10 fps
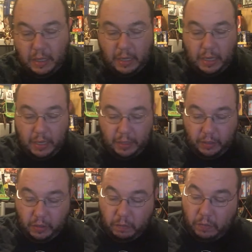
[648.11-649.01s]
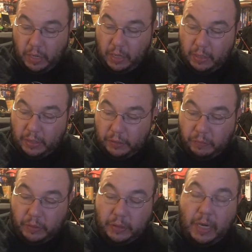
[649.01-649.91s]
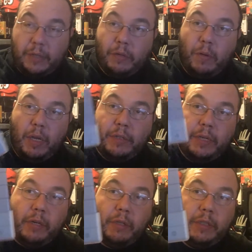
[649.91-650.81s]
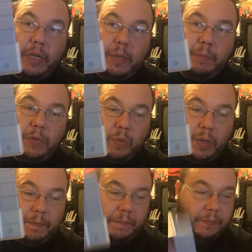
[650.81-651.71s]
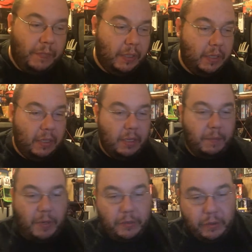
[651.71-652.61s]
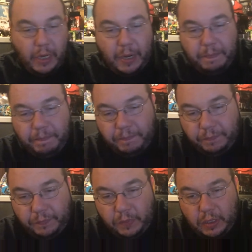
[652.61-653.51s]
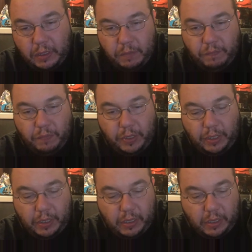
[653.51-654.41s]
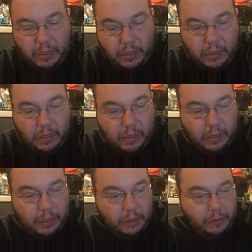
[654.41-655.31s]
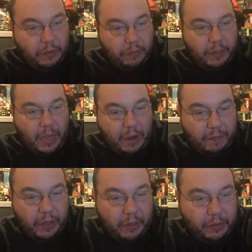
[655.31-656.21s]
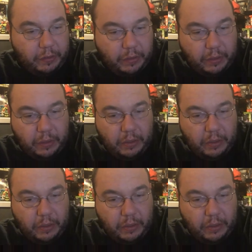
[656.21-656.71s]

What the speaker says: And the good one out of this was SOS Sink or Swim puzzle game. Pretty stoked to have those.